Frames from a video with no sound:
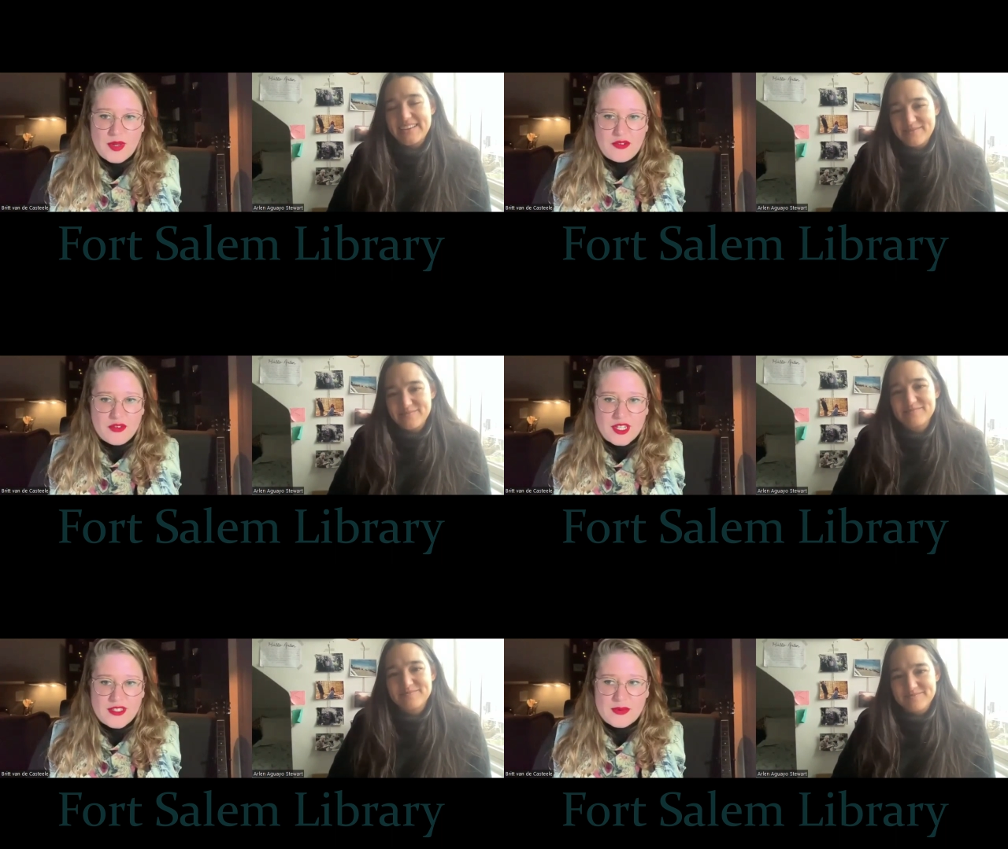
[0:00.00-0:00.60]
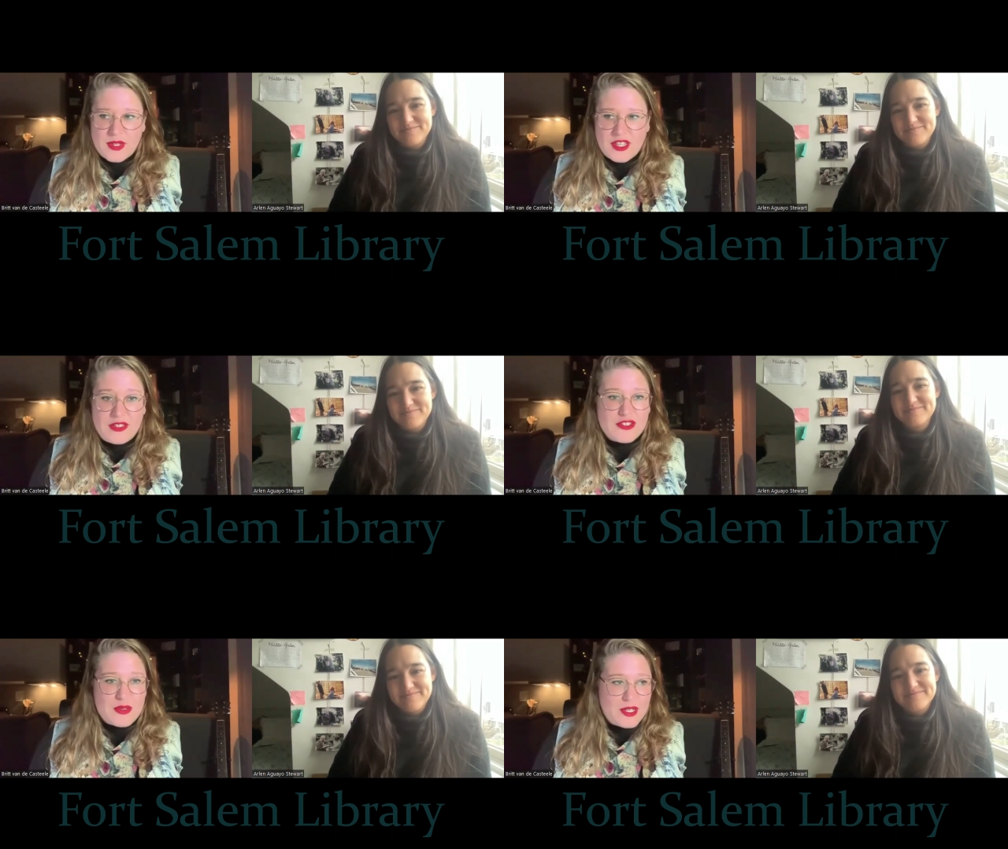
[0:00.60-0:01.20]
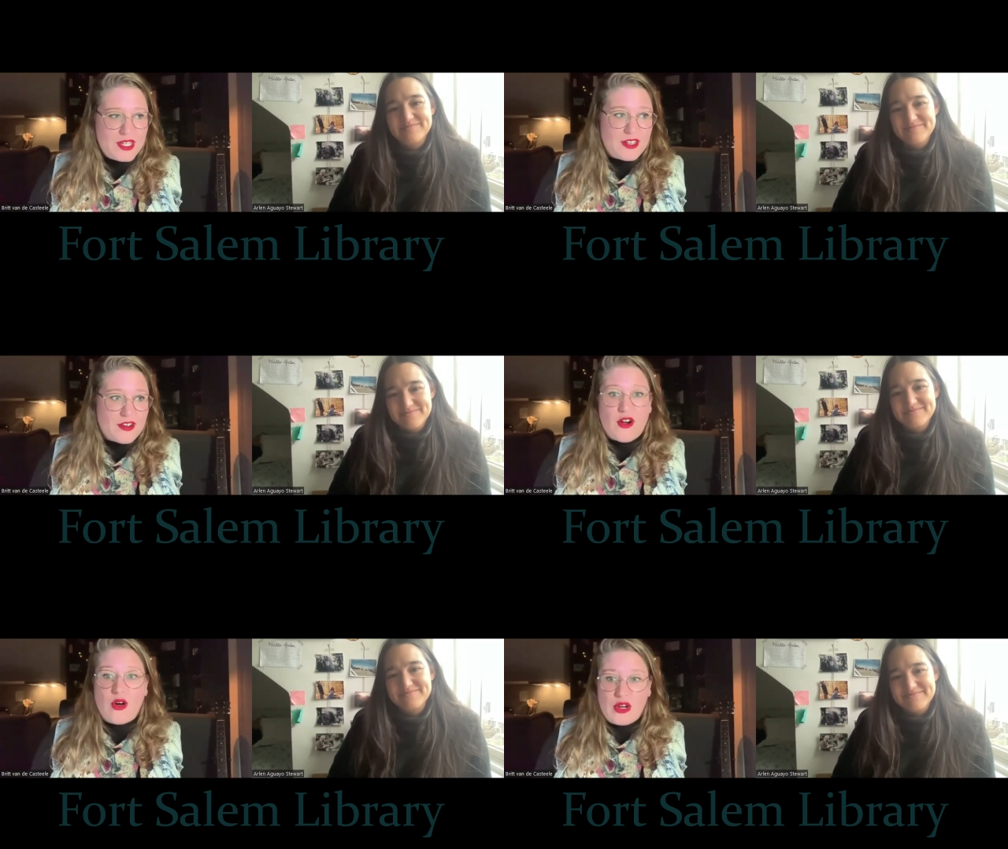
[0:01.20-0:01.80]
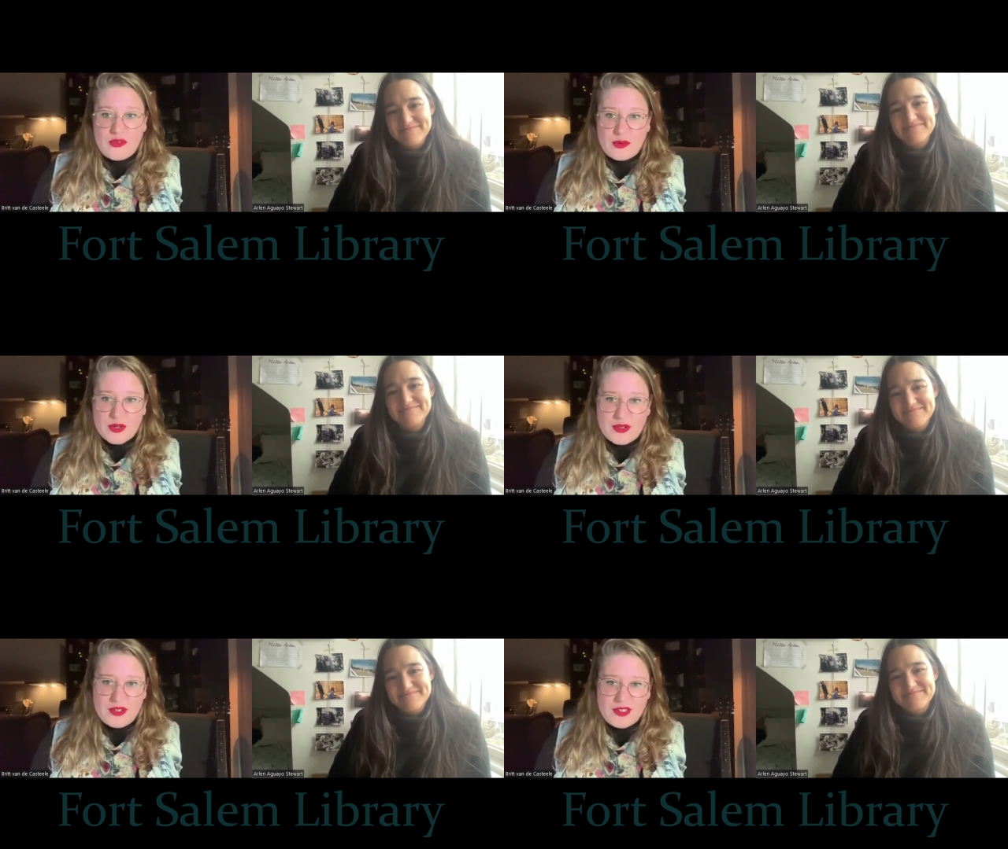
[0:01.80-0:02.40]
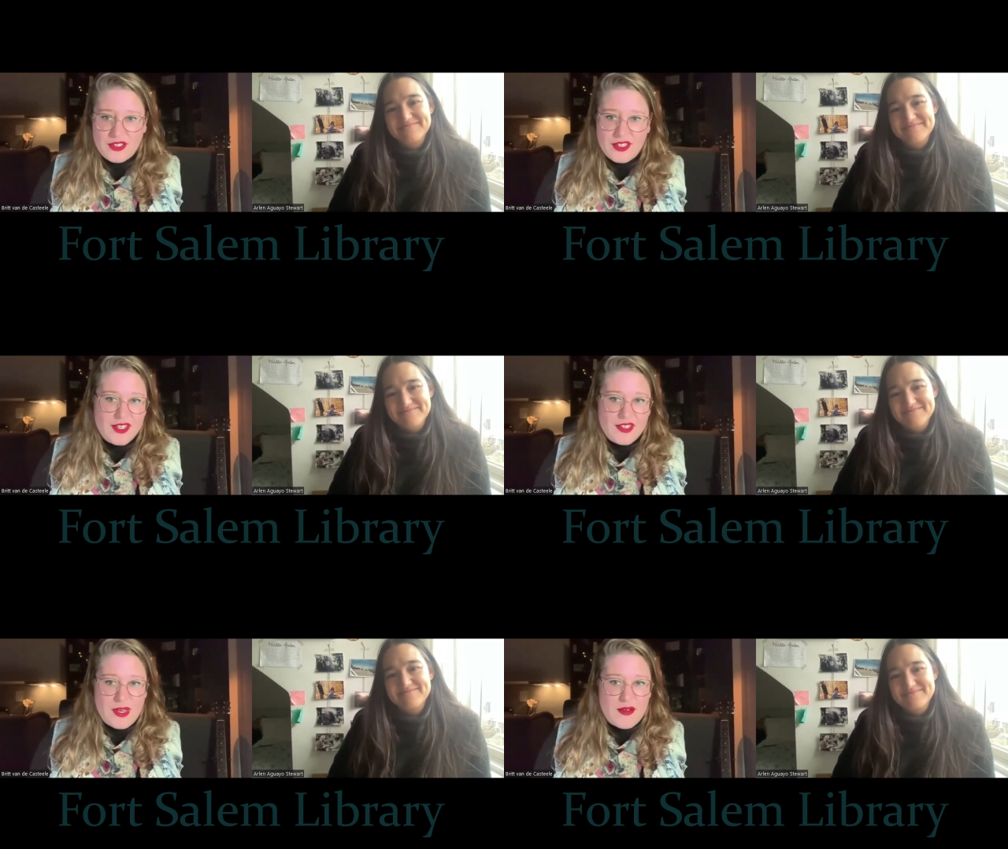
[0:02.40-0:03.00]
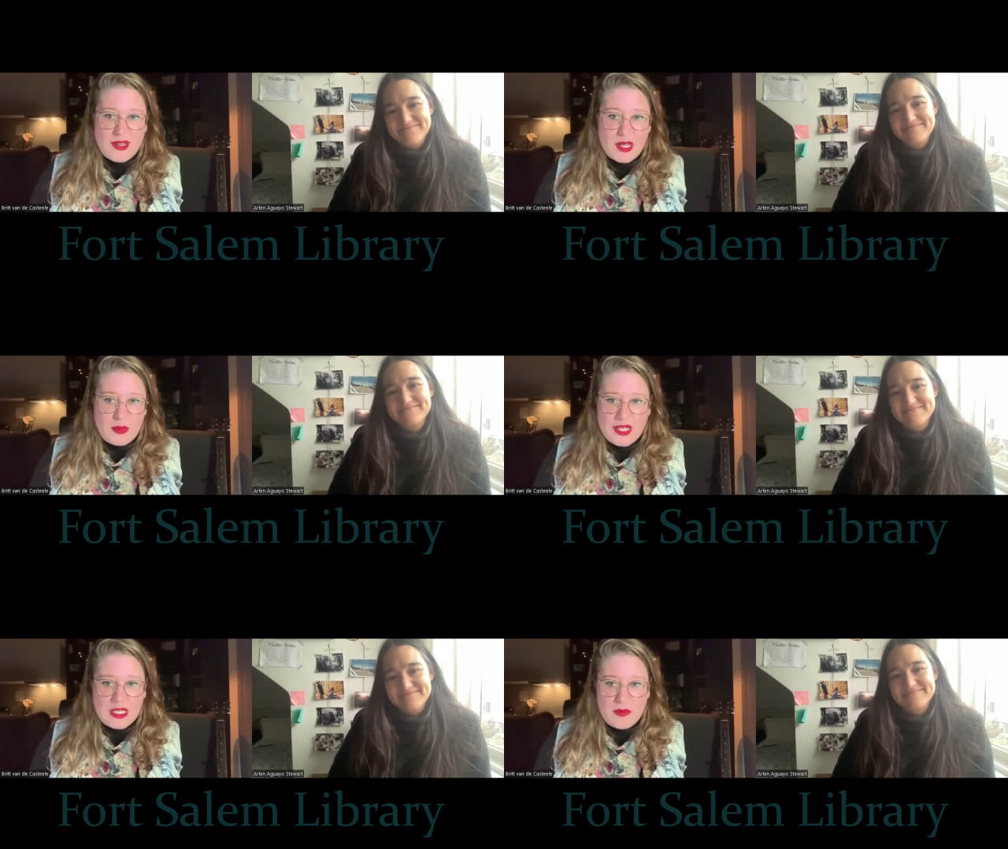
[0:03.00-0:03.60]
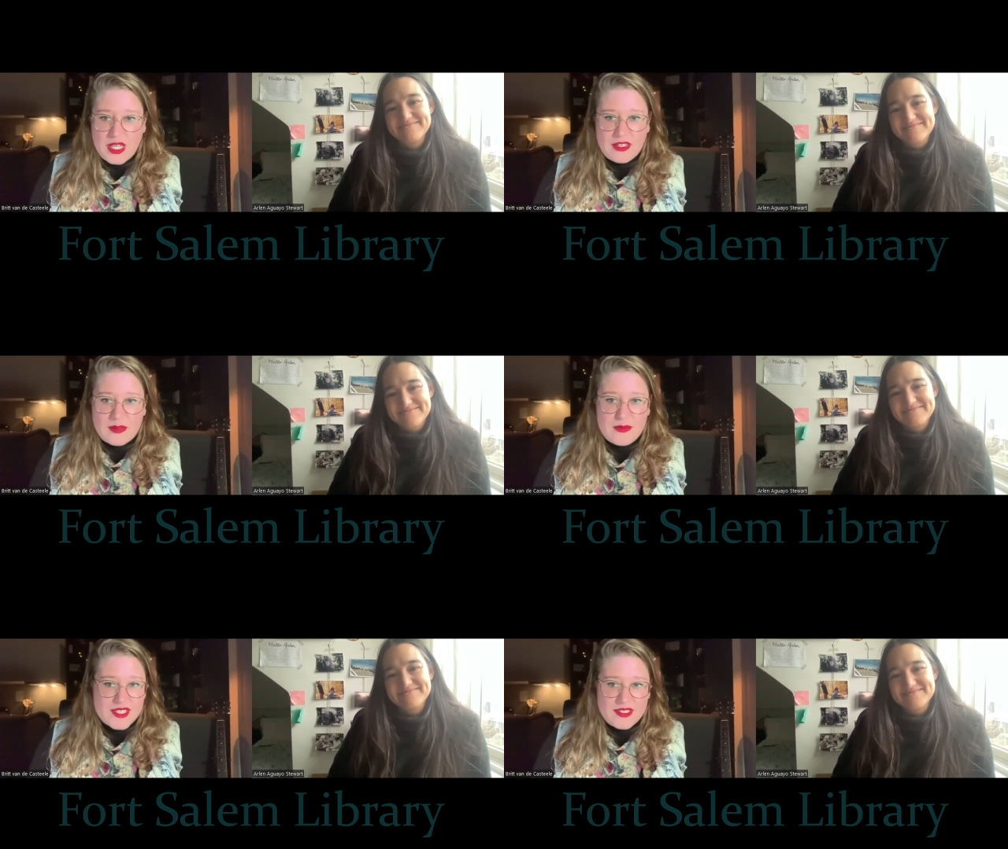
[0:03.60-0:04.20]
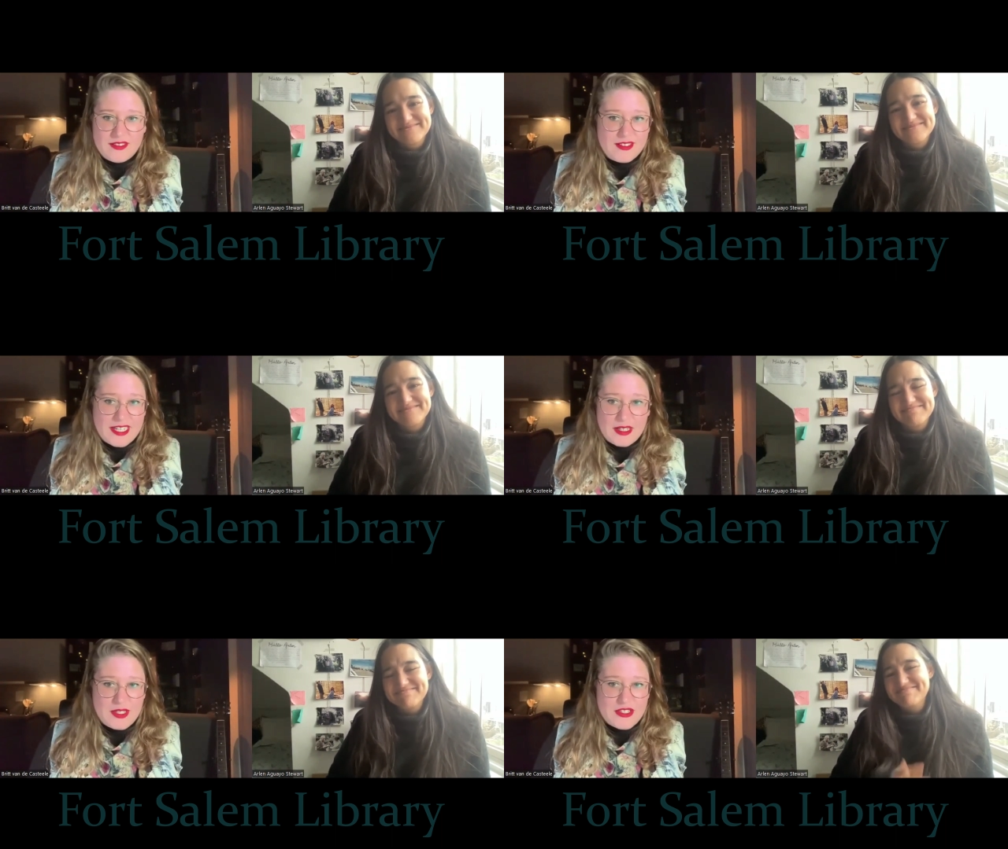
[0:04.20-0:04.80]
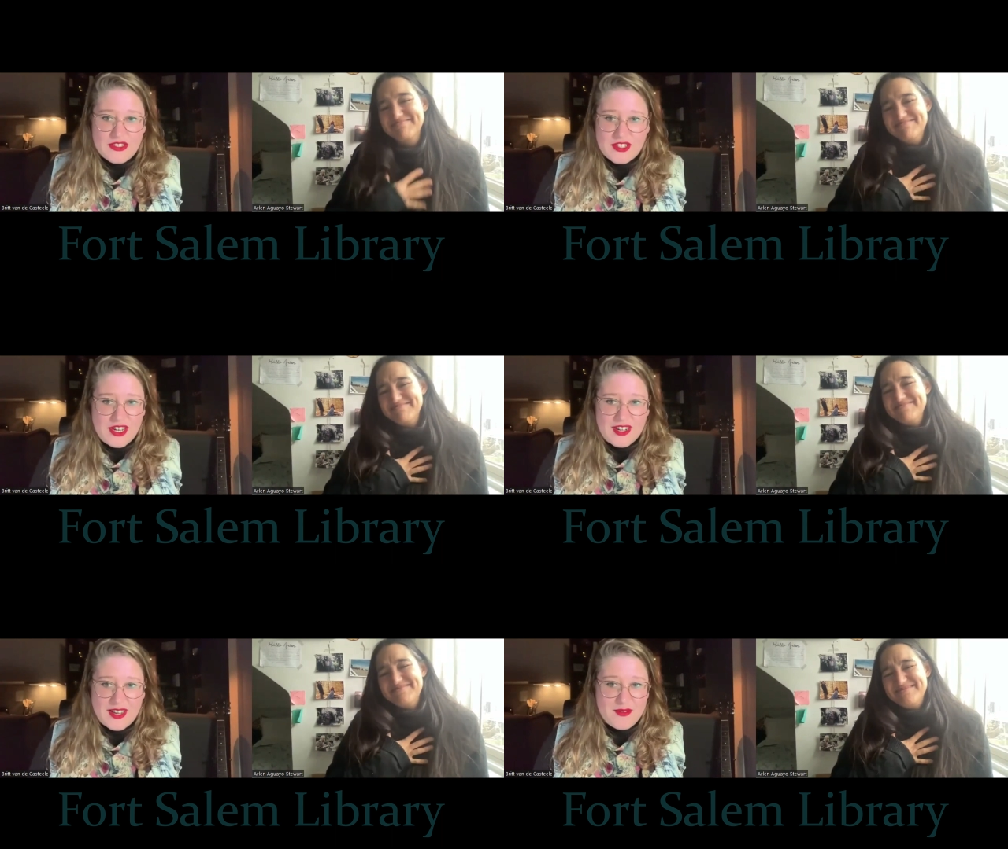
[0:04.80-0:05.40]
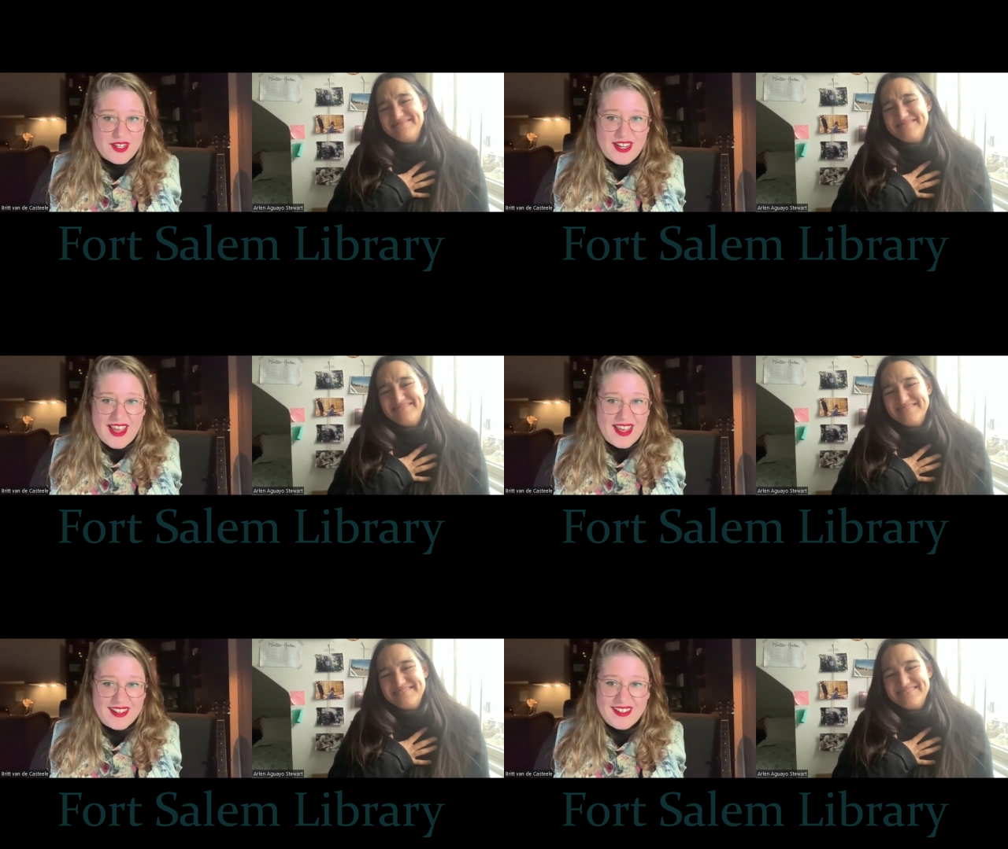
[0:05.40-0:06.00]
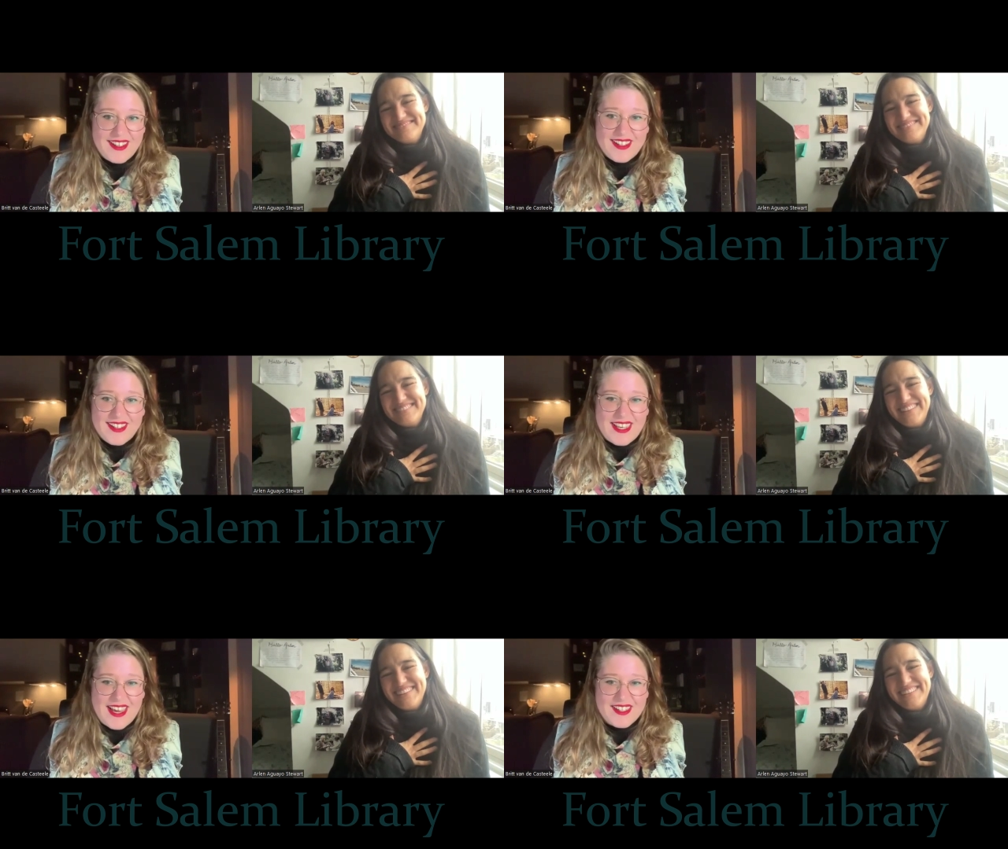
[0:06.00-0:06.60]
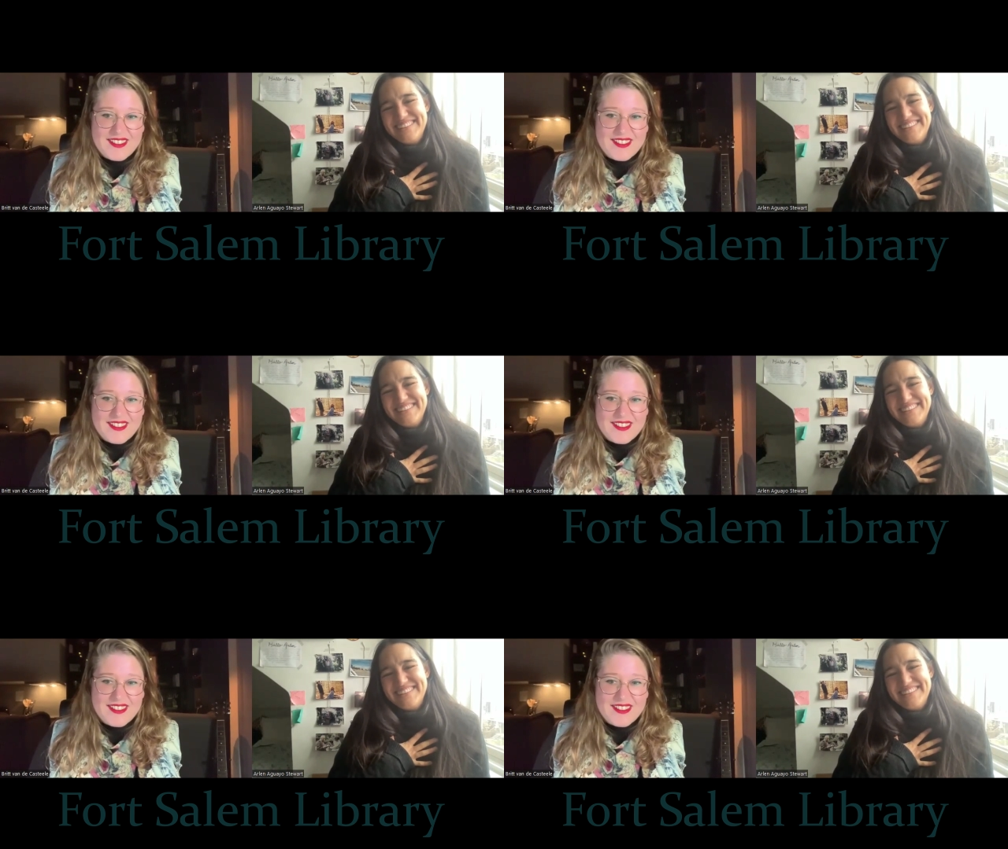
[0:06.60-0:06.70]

Speaker 1: mm-hmm. friends within this community that are all over the world and we have like weekly meetups and like we just talk every day and yeah.